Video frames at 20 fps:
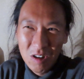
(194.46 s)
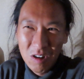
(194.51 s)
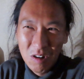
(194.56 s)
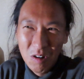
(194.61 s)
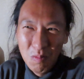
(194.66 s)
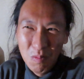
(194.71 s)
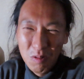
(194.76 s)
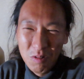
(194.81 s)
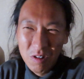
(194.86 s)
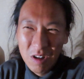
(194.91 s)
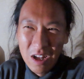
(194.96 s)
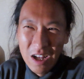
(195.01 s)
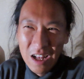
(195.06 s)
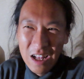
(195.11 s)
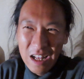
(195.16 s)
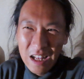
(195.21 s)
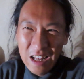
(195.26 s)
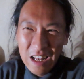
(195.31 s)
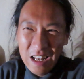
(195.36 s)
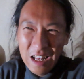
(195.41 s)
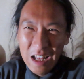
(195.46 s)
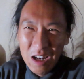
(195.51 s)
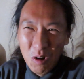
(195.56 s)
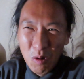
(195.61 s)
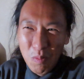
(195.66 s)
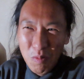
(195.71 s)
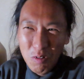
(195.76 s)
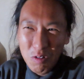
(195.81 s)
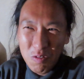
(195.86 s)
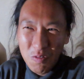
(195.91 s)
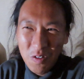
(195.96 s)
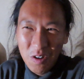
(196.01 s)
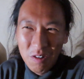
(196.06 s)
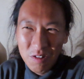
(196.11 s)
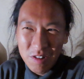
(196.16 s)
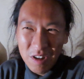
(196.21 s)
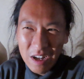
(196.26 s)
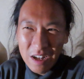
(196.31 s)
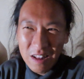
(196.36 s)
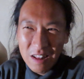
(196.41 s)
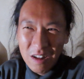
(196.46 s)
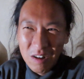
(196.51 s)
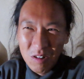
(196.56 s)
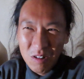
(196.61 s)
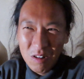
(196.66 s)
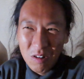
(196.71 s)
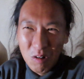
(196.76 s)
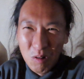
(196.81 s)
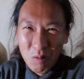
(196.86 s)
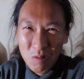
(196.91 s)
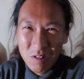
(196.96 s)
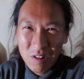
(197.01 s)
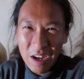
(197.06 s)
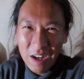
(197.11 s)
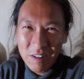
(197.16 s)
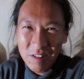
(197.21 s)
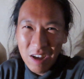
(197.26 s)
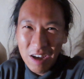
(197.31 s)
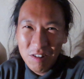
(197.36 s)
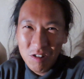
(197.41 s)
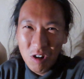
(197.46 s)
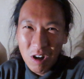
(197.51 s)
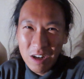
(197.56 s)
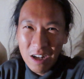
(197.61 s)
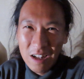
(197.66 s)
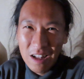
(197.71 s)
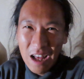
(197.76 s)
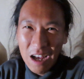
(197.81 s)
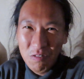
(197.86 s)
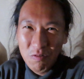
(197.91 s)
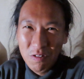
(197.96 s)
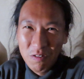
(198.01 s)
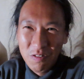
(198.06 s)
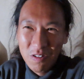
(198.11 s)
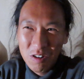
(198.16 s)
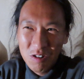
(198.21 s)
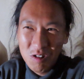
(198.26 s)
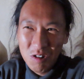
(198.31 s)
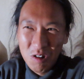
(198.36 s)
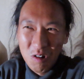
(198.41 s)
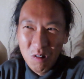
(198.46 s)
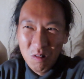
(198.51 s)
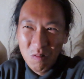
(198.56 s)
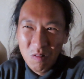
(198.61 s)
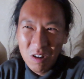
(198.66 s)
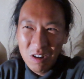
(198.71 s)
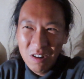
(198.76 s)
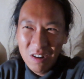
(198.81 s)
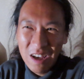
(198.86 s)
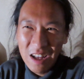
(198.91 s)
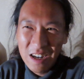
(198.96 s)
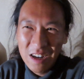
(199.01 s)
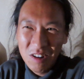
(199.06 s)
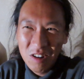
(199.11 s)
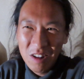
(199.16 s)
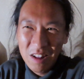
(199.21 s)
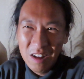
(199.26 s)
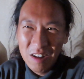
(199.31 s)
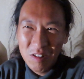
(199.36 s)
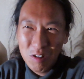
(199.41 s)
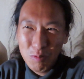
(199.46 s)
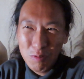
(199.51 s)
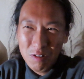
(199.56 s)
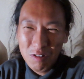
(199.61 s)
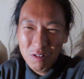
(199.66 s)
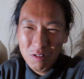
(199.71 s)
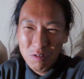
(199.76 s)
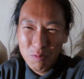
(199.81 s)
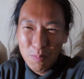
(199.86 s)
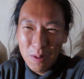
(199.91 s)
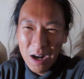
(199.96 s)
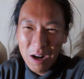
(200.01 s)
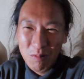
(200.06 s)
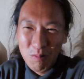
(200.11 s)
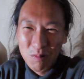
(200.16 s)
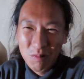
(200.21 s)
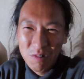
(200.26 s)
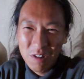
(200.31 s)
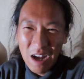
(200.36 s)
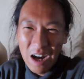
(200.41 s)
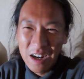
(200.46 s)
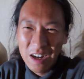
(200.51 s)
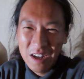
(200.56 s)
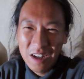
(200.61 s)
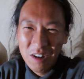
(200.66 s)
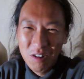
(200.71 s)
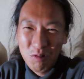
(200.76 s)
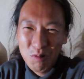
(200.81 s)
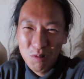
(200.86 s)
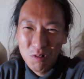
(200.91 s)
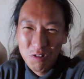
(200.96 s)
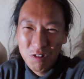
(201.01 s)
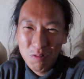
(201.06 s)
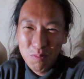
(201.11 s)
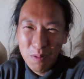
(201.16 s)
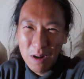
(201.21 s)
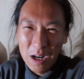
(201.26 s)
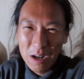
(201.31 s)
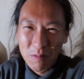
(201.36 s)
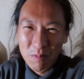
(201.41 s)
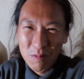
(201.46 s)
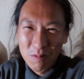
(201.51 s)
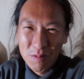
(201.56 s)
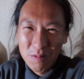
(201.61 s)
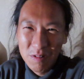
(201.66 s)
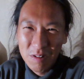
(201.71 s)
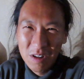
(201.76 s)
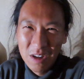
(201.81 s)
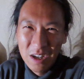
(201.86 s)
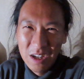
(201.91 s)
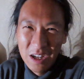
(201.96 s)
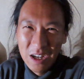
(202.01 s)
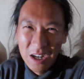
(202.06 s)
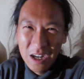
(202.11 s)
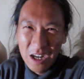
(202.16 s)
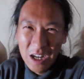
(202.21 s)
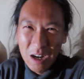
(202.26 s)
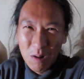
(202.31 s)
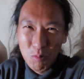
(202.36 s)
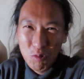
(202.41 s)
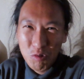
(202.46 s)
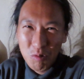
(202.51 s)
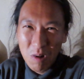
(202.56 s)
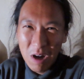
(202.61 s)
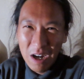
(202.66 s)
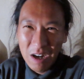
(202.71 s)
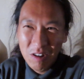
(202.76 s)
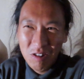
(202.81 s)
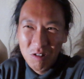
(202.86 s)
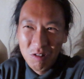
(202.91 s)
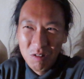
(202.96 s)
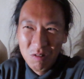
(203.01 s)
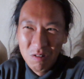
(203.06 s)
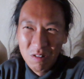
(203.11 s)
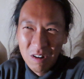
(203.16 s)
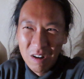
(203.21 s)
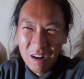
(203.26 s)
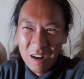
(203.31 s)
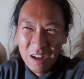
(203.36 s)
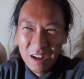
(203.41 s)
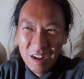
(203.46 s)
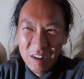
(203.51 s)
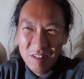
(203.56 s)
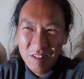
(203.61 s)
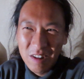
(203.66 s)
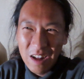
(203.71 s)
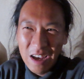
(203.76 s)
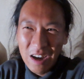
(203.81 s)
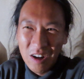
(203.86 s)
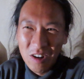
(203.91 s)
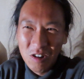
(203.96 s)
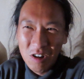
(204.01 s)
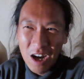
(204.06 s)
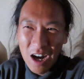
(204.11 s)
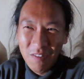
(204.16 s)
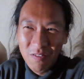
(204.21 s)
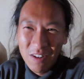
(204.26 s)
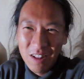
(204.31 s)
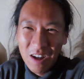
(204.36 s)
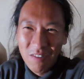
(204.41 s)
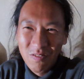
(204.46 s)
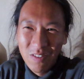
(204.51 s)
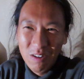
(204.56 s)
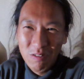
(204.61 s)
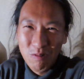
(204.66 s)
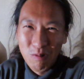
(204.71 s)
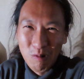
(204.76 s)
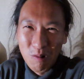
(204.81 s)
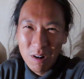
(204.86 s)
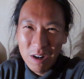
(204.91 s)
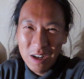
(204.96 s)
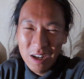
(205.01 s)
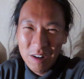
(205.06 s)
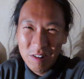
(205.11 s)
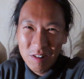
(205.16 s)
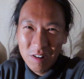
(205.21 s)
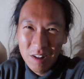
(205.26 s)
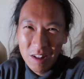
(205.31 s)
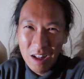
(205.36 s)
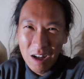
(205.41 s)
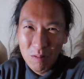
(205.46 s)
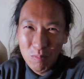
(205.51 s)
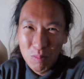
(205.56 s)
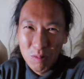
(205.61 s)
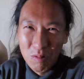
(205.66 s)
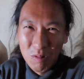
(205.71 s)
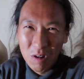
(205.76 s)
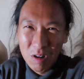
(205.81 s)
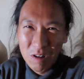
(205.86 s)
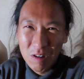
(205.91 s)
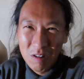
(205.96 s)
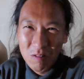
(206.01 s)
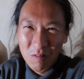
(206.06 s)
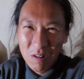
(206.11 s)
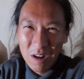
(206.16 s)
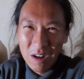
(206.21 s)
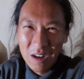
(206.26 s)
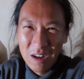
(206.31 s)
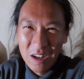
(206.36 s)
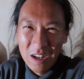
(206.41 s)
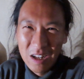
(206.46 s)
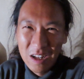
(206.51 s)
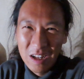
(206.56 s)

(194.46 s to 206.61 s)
almost it almost feels like the, the whole date takes on a life of its own when you get into these spirals out of control spirals and i'm trying to uh, stay on top of that before it gets to that point right